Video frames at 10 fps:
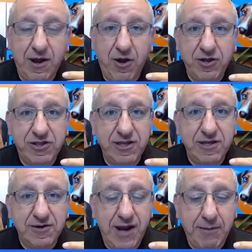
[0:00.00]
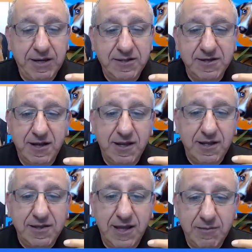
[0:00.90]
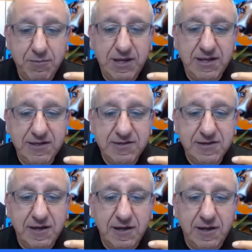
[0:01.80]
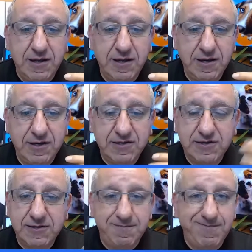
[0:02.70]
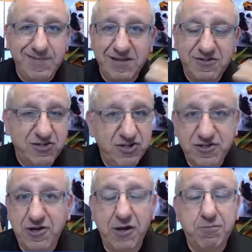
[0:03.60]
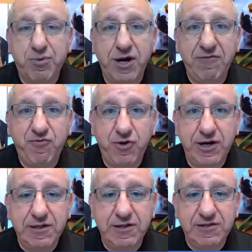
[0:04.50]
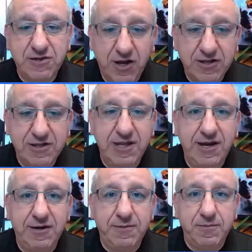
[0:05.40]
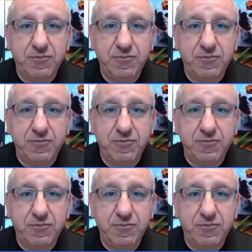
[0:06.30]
hunting rabbits, that means it's just not bred for it. It's not there.